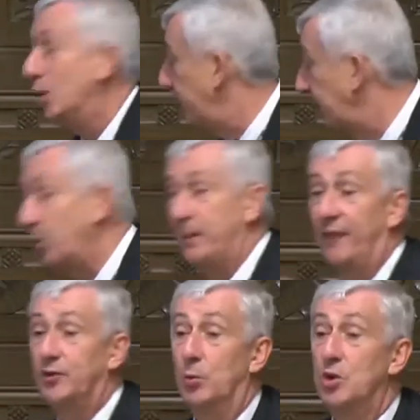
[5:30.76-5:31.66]
Speak to me
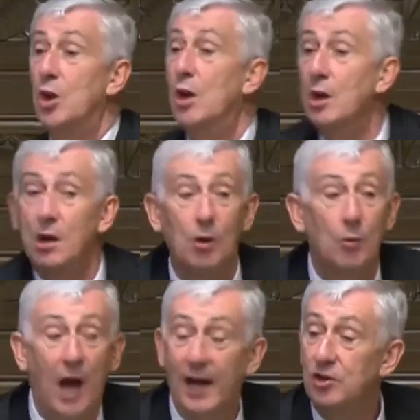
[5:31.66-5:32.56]
afterwards.
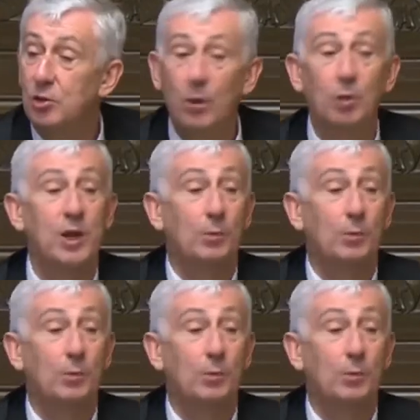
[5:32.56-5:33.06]
Right, where are we up